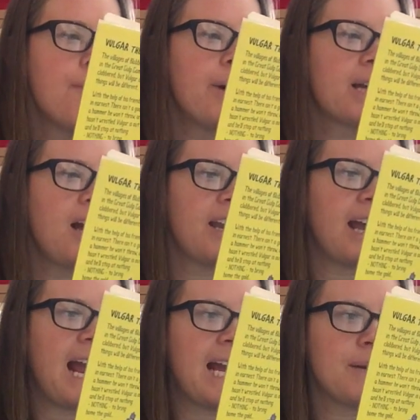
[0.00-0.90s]
but
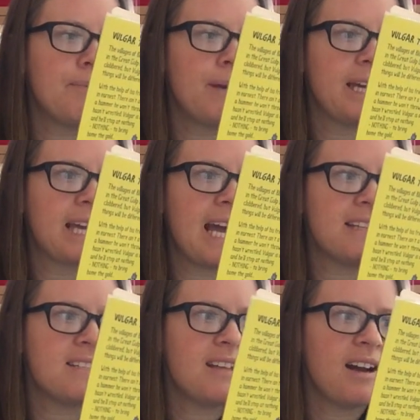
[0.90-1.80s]
Gunnar had a big
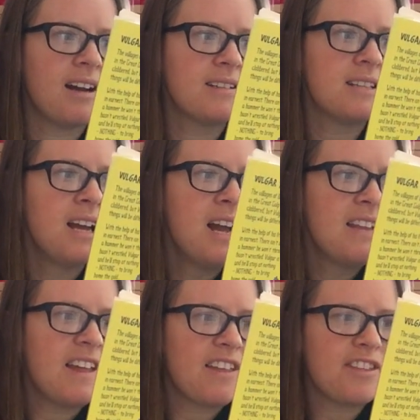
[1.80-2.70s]
head start.
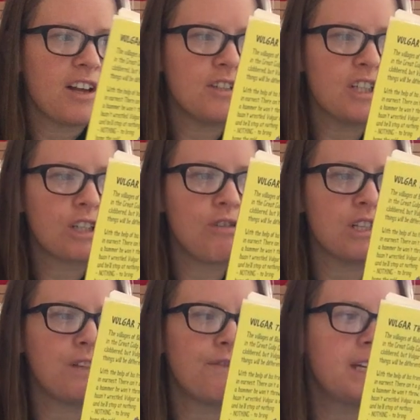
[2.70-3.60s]
They thundered
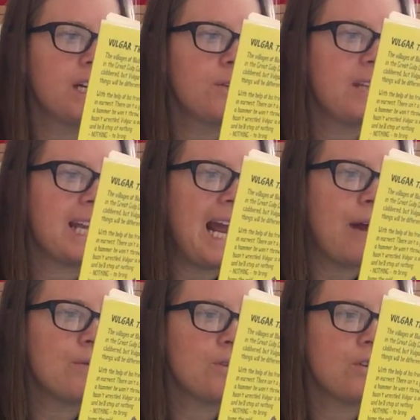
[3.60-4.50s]
across the field, then
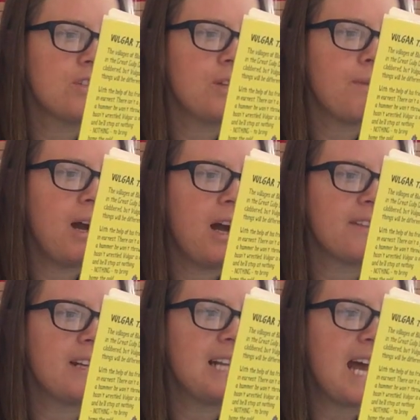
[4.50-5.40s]
out onto the
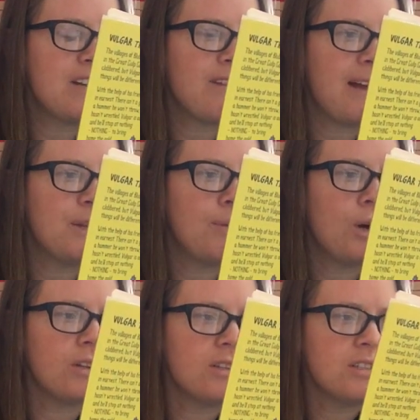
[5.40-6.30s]
path that led around the
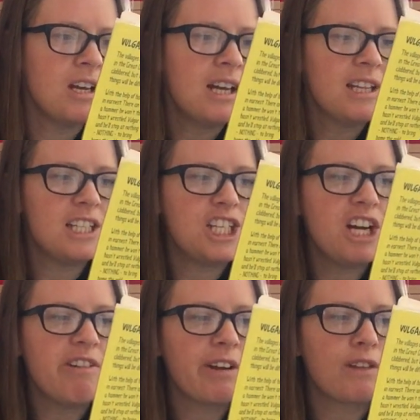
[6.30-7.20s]
pond. The
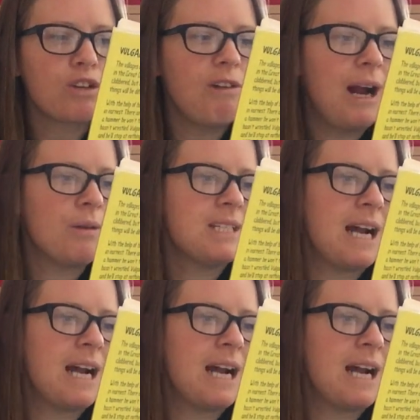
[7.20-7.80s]
cheering of the crowd